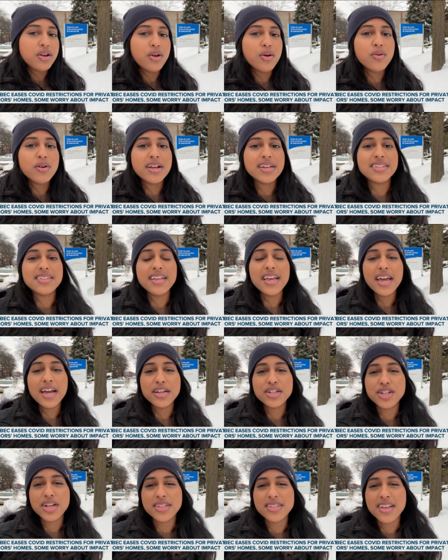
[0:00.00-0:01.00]
known as
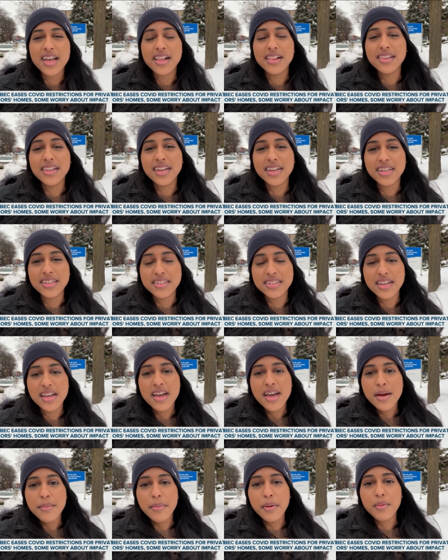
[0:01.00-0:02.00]
CHSLDs,
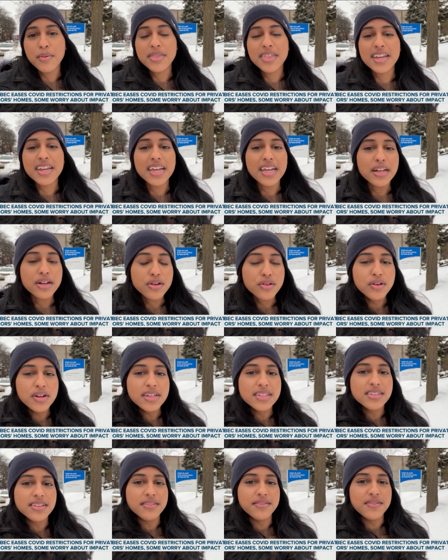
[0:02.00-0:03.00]
but with an
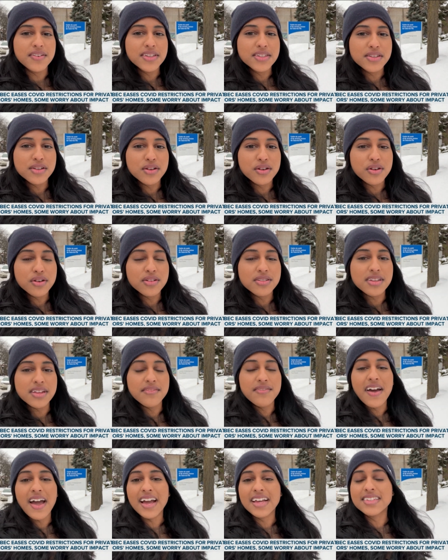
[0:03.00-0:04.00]
increase of visitors
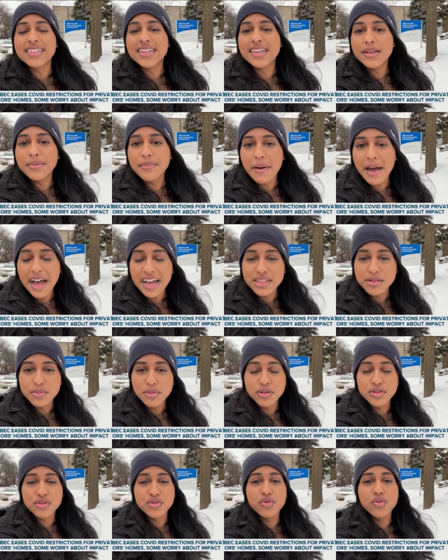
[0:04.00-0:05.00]
and vaccine
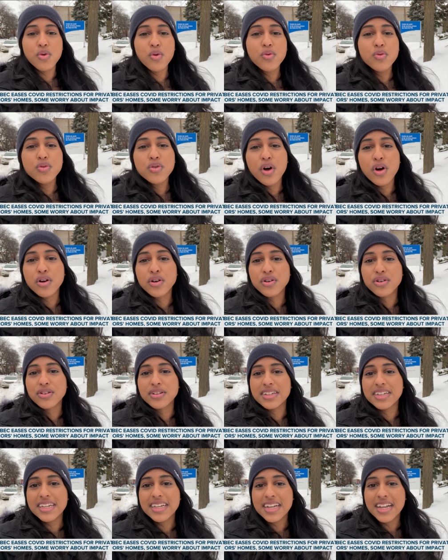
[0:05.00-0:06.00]
passports no longer
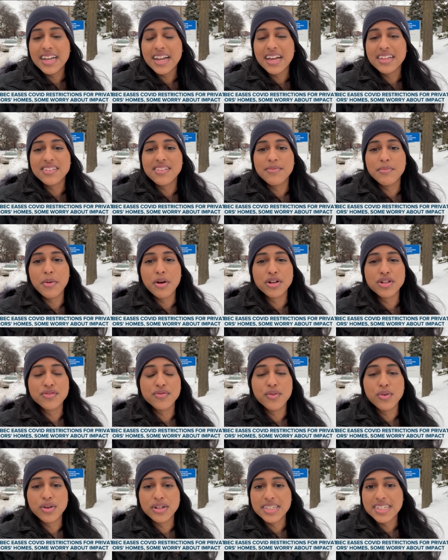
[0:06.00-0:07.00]
needed as of March
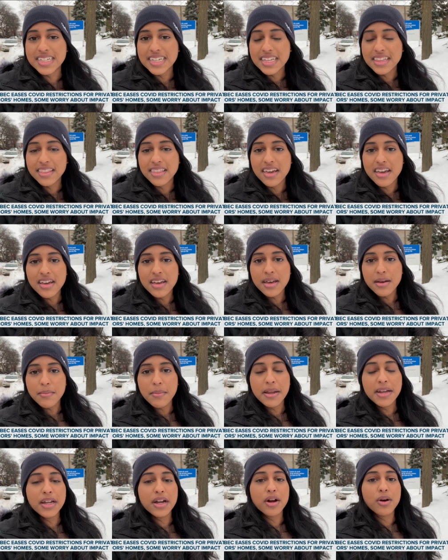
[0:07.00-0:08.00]
14th.
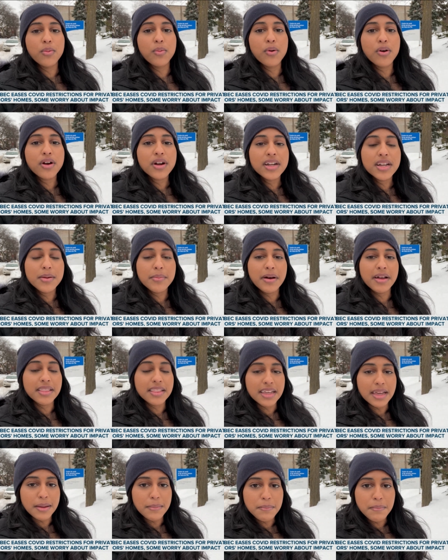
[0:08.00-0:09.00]
Many are worried about the